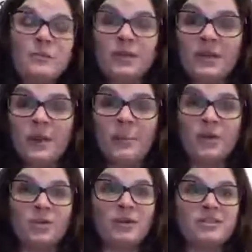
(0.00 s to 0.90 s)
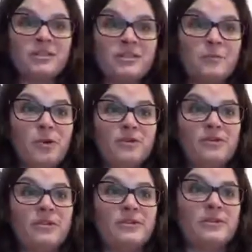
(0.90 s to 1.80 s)
Put it up on your regionalism
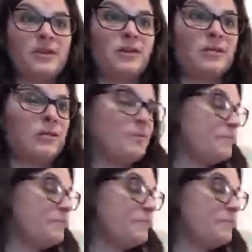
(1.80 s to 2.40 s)
poster that's in your room.